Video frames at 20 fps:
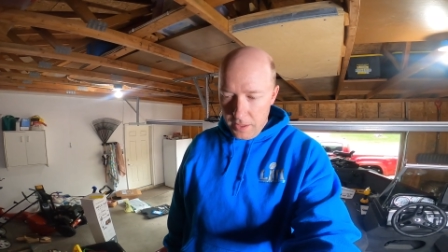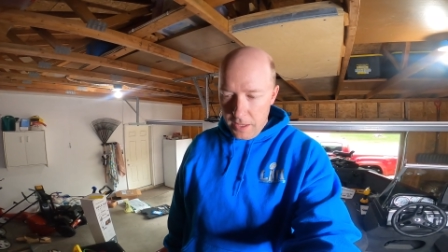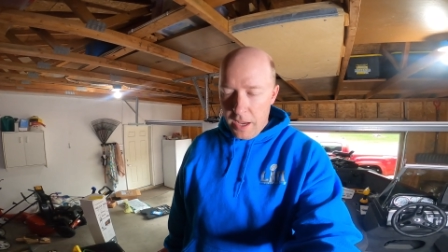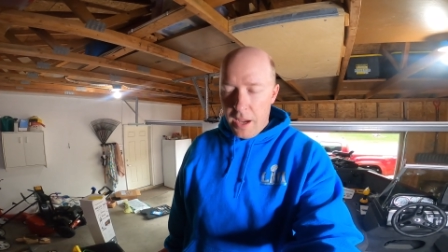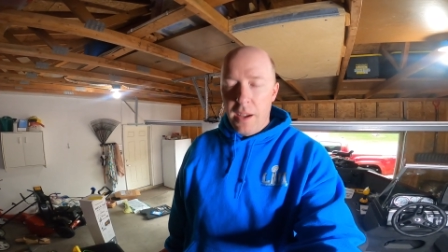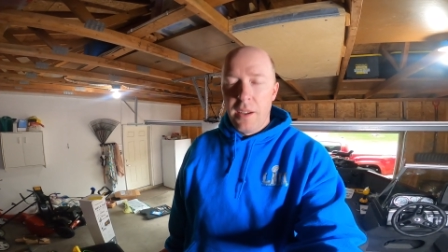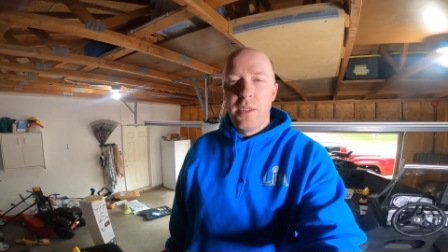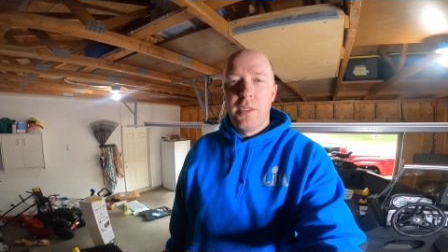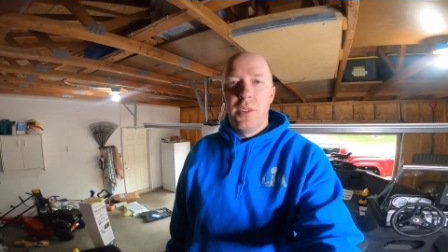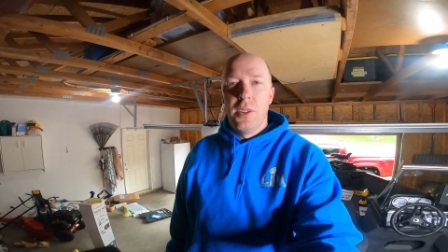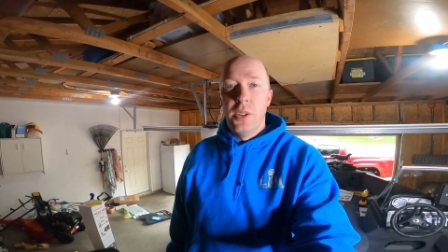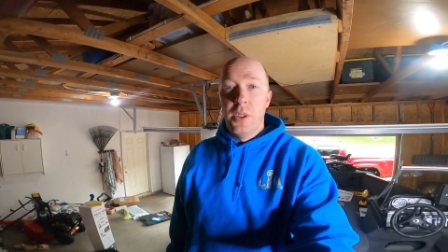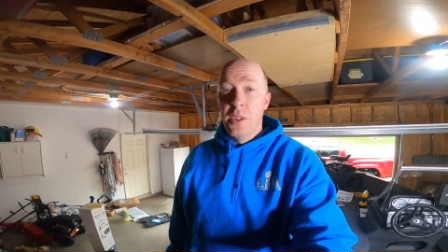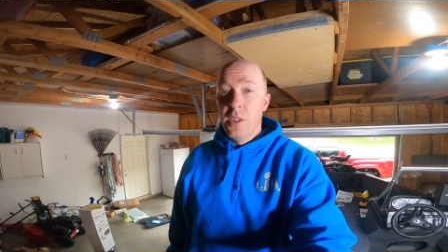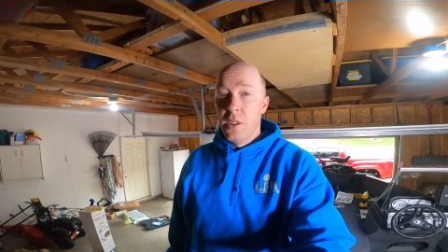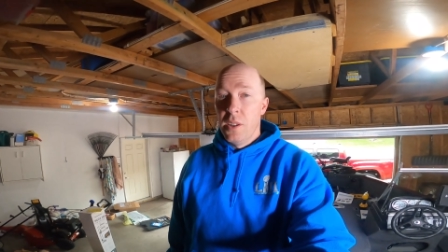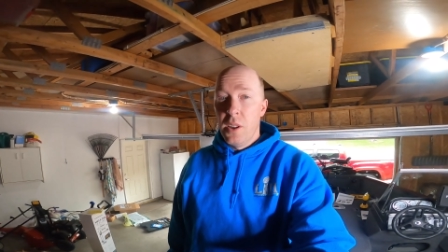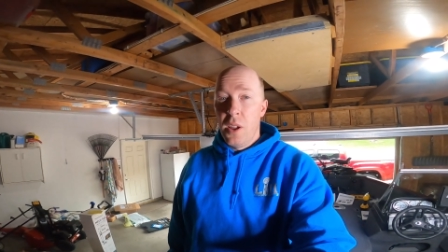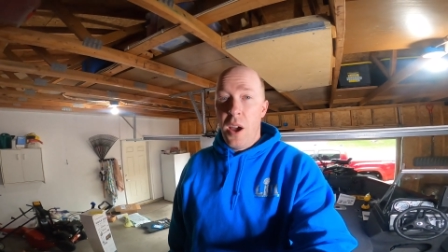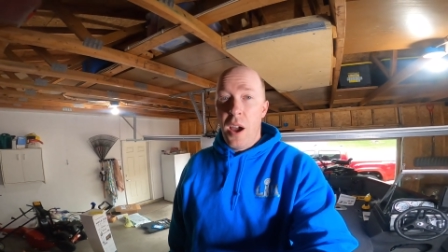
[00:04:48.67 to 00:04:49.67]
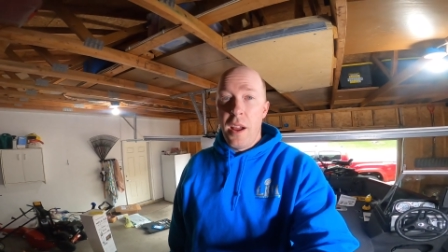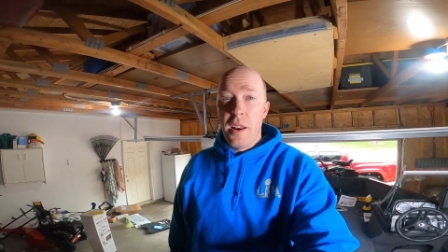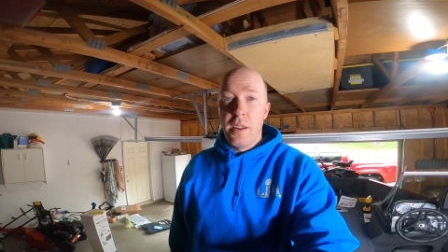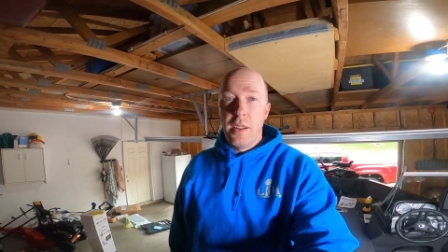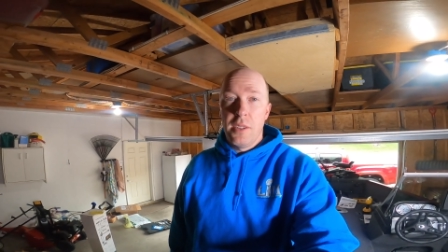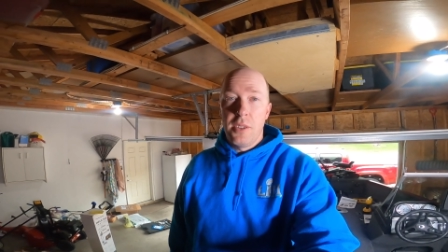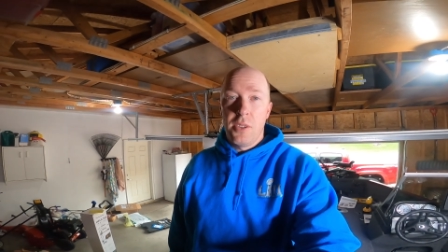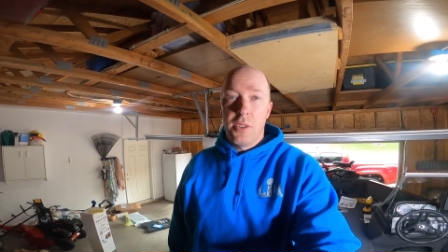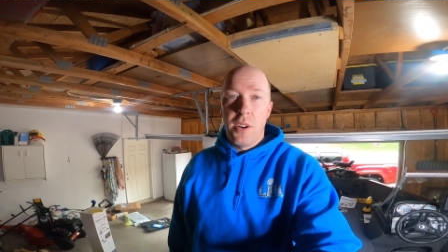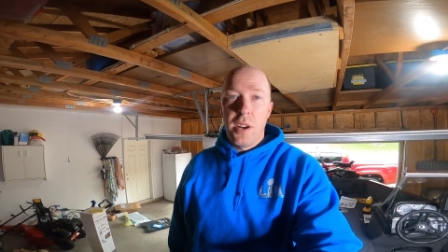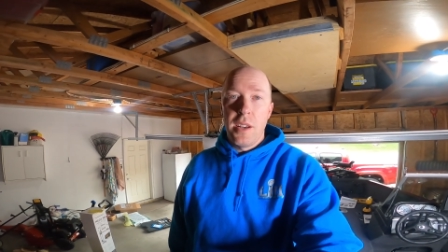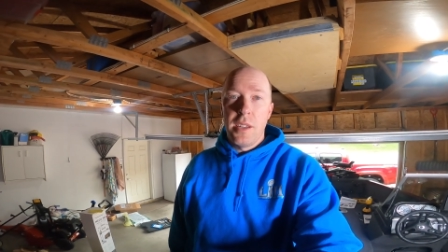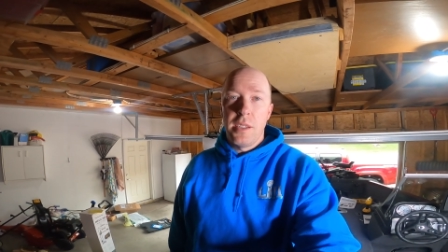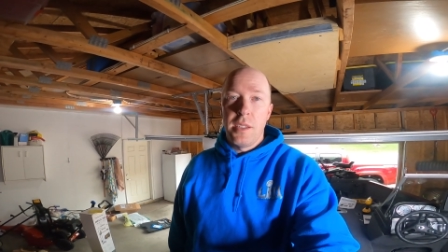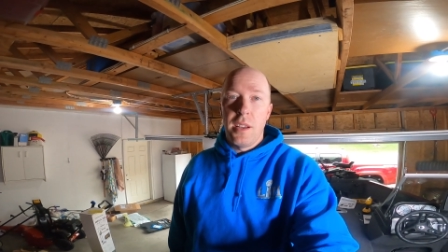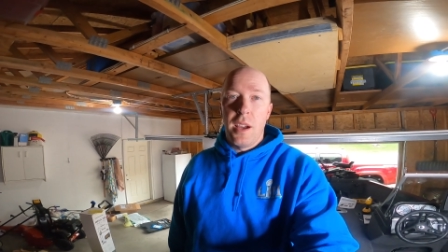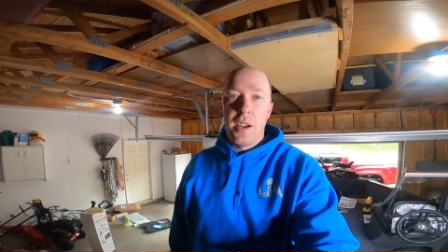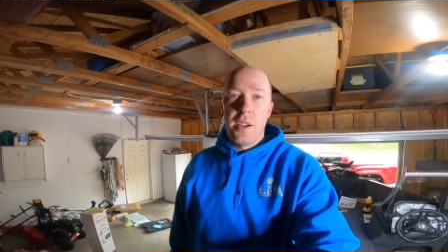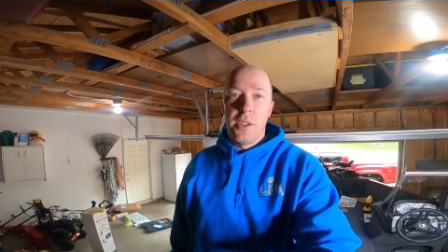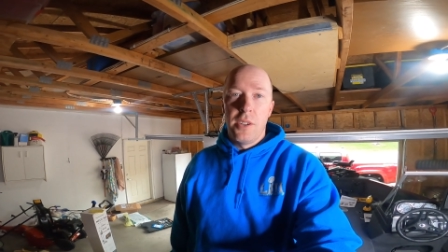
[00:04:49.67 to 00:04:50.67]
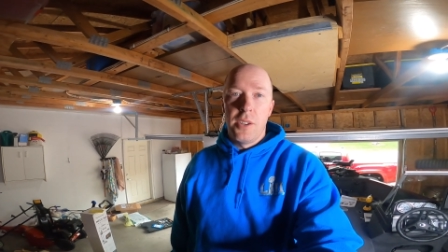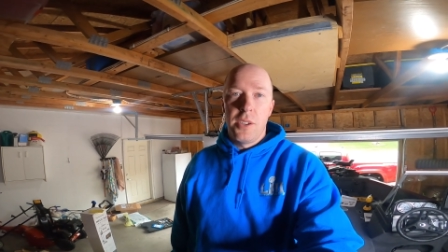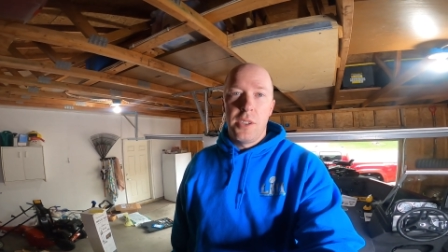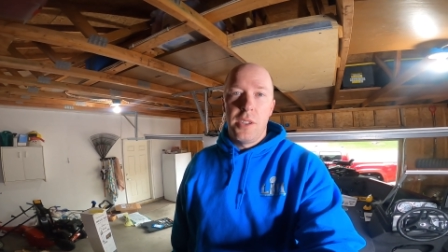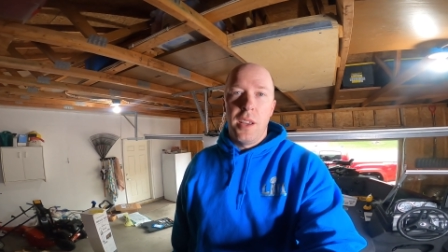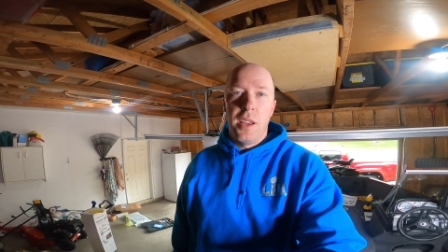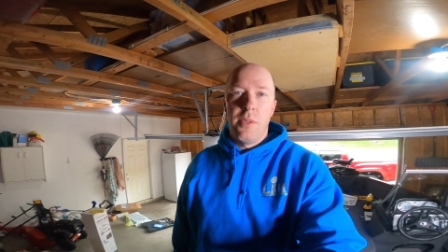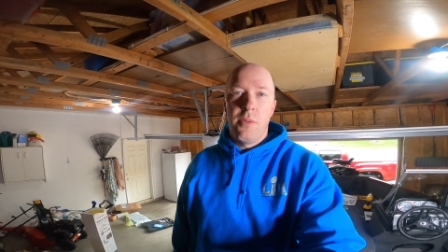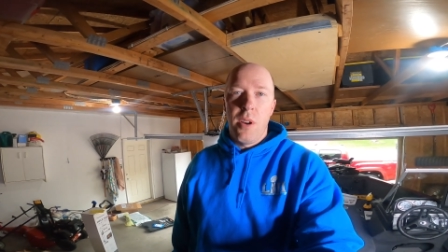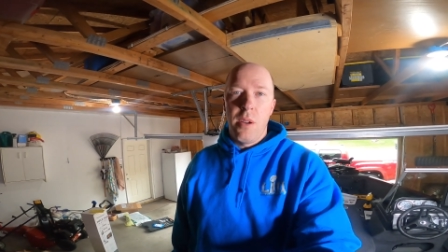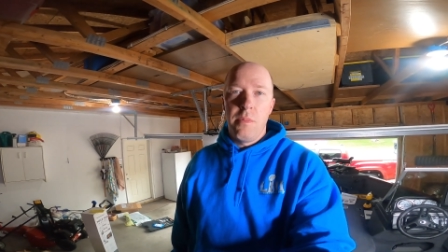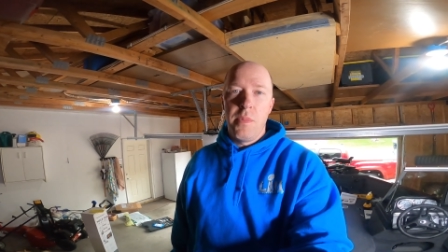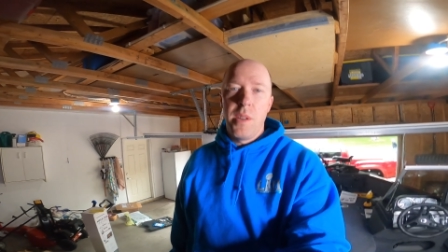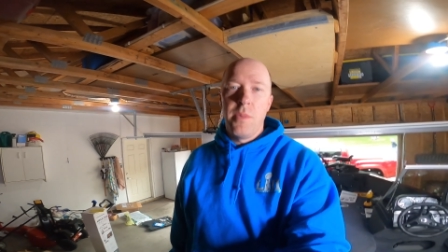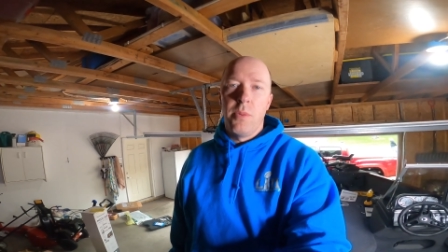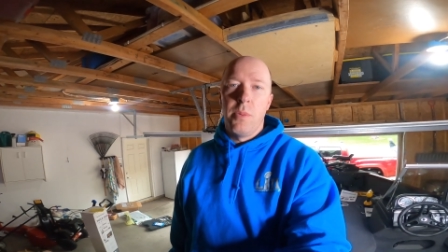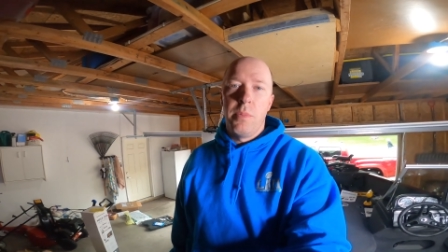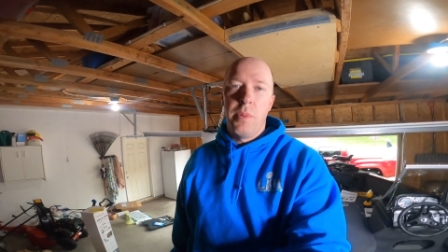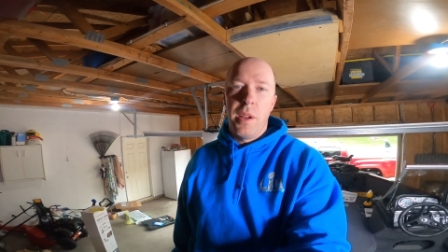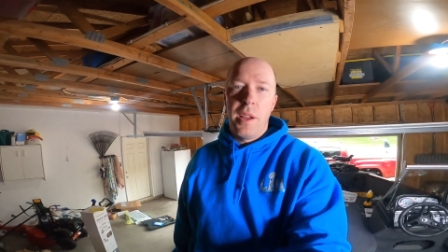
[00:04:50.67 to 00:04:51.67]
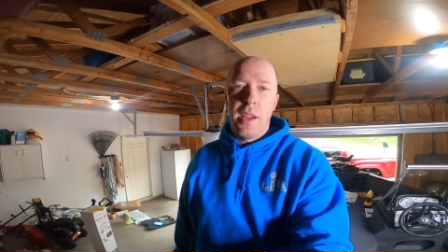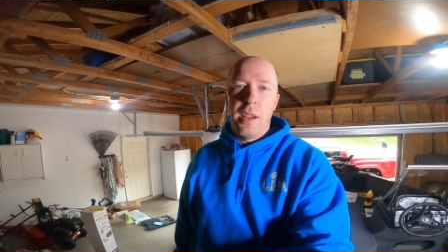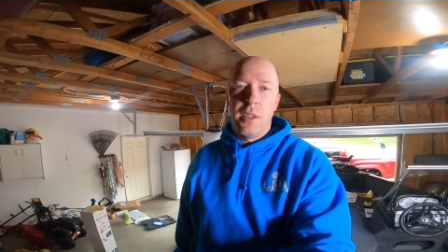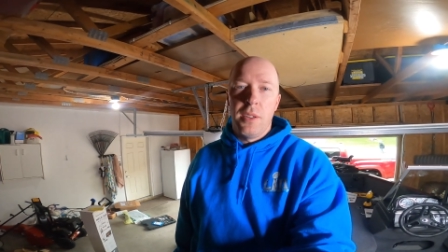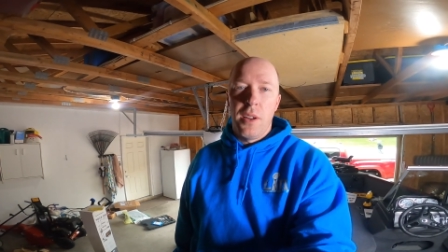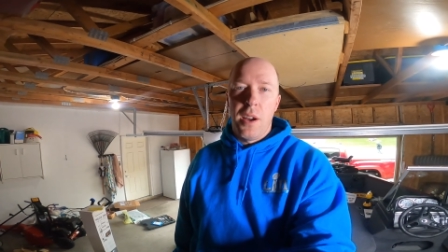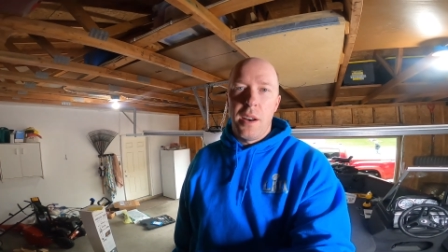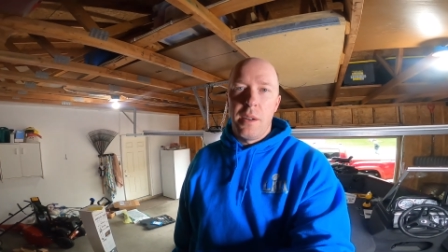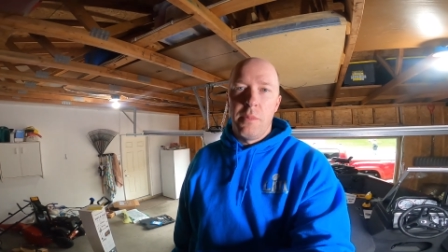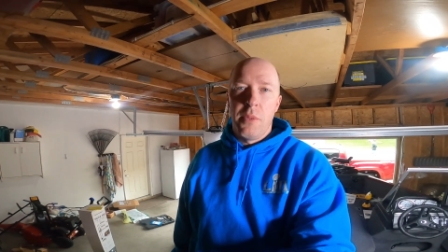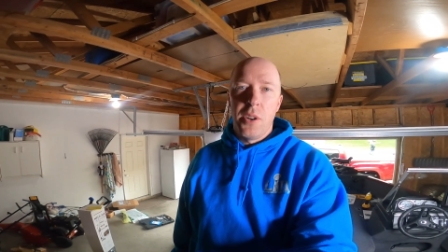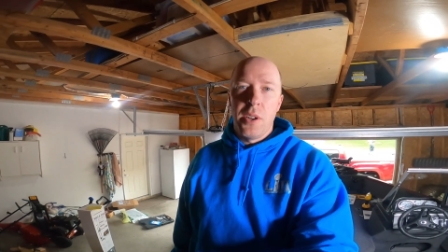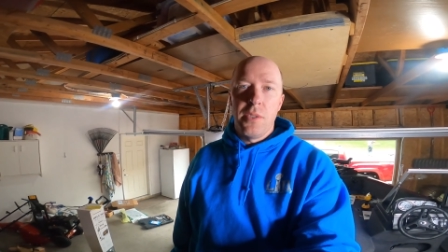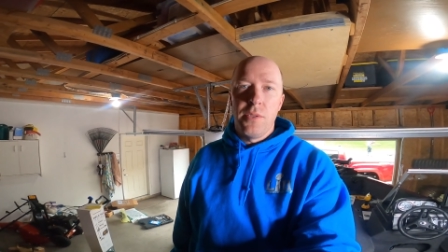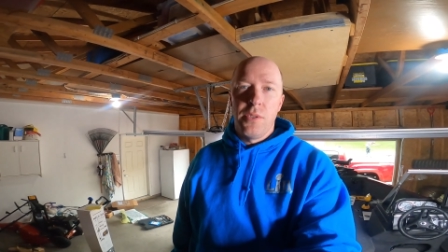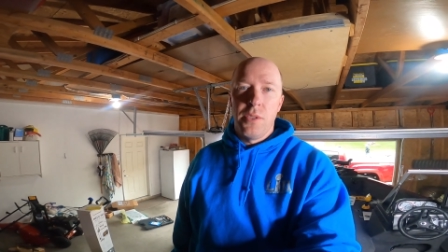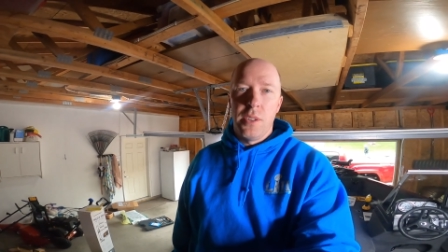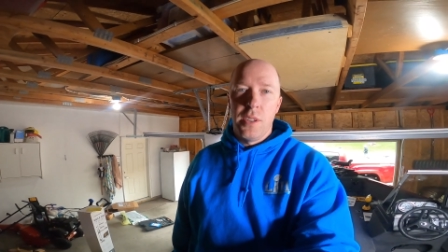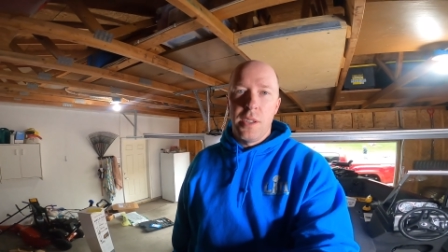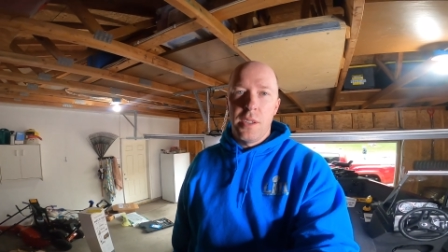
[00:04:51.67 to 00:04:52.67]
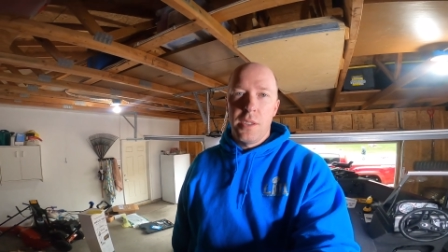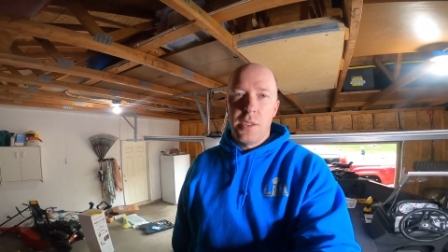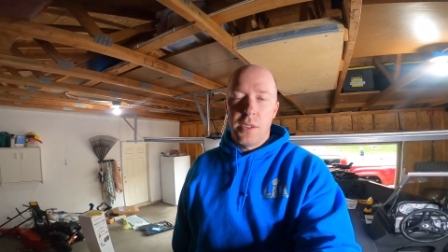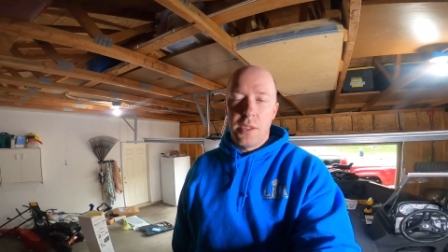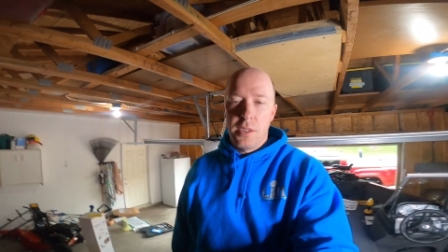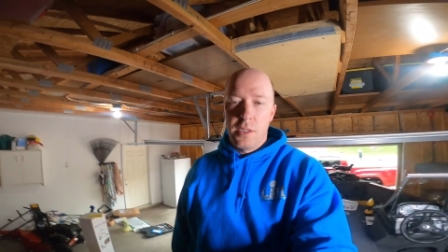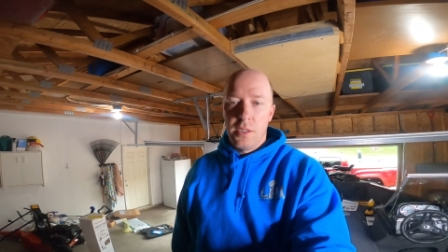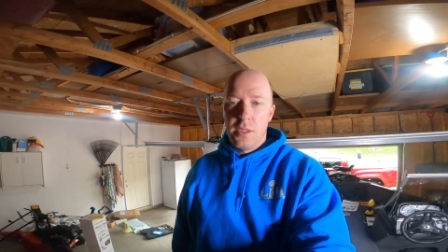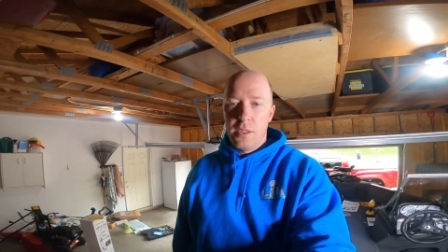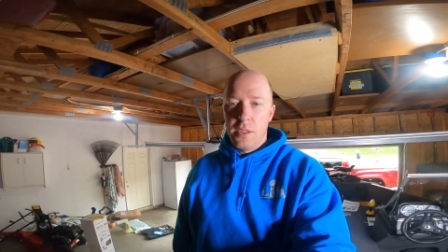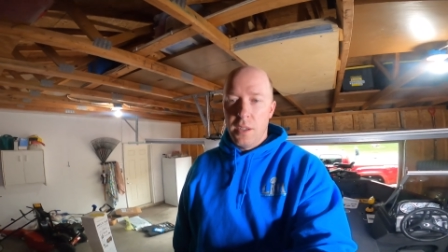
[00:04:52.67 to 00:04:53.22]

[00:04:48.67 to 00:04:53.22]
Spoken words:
Yeah, learning a lot. It's crazy. I understand why people pay a lot of money for this.